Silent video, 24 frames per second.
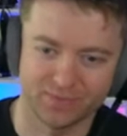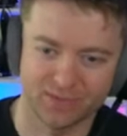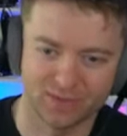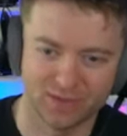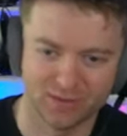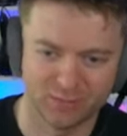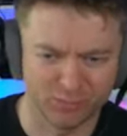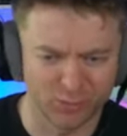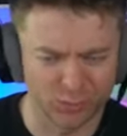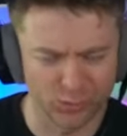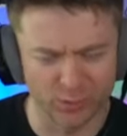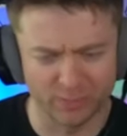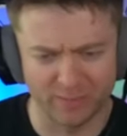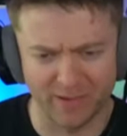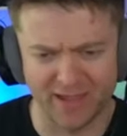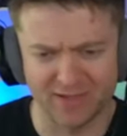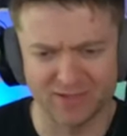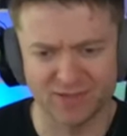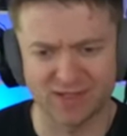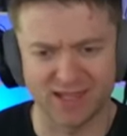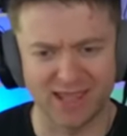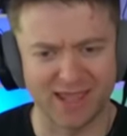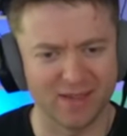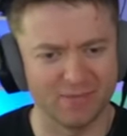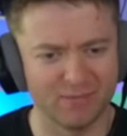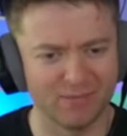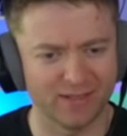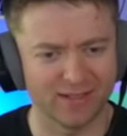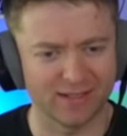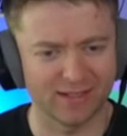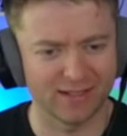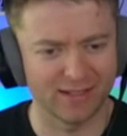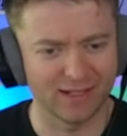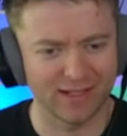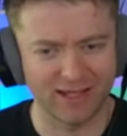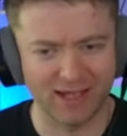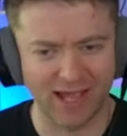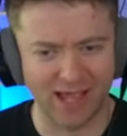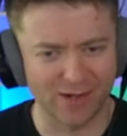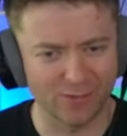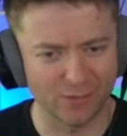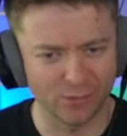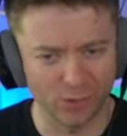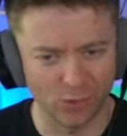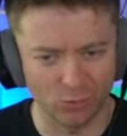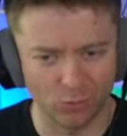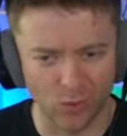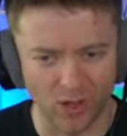Budapest Gambit. I don't
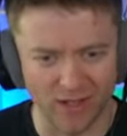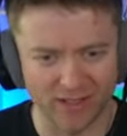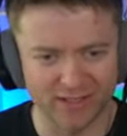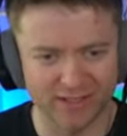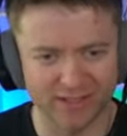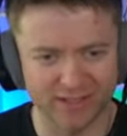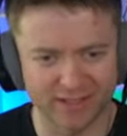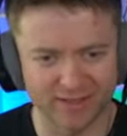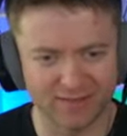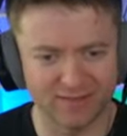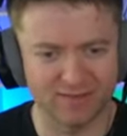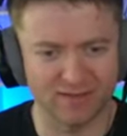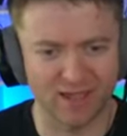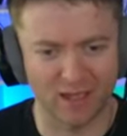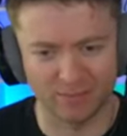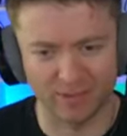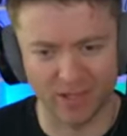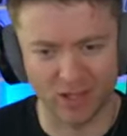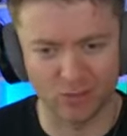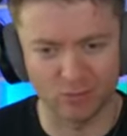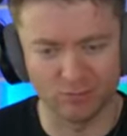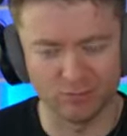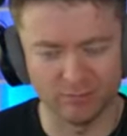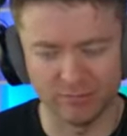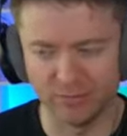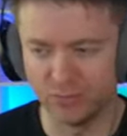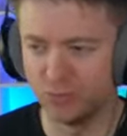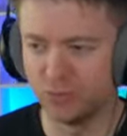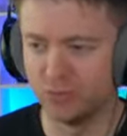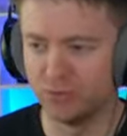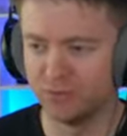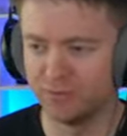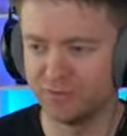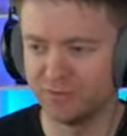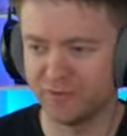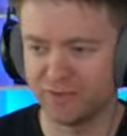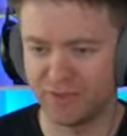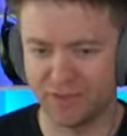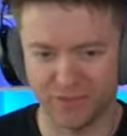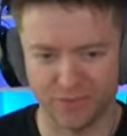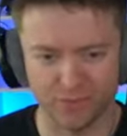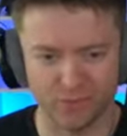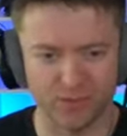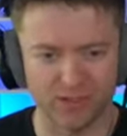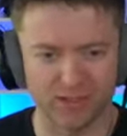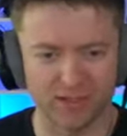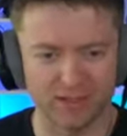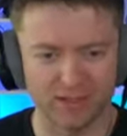know what it is about move
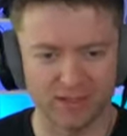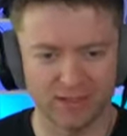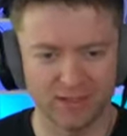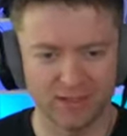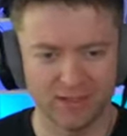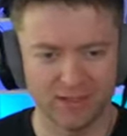three,